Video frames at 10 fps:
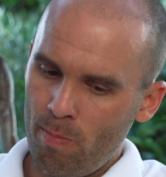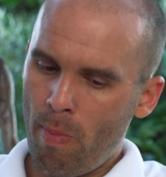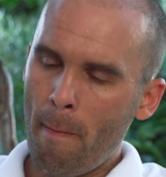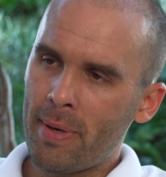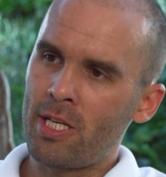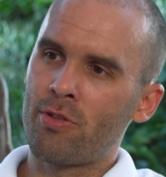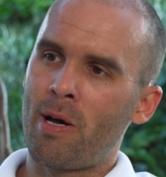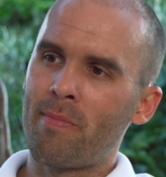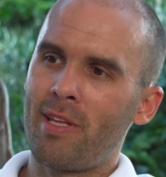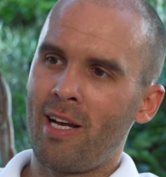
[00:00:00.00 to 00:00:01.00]
bump it into
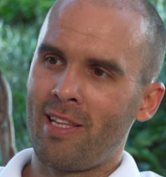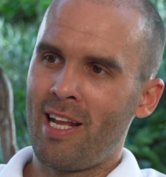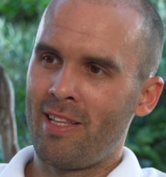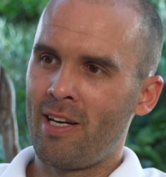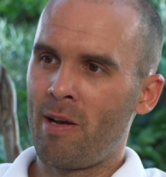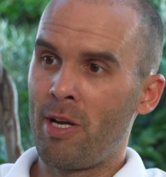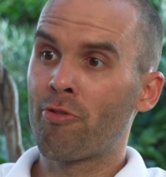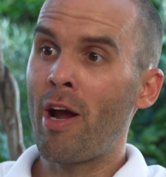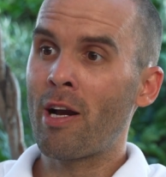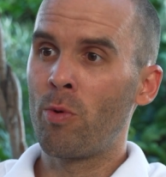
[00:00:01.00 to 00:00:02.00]
something, then there could be a
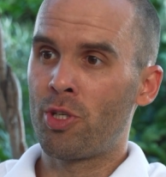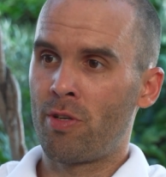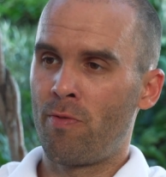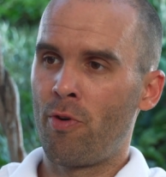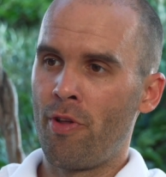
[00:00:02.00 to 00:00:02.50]
crack, which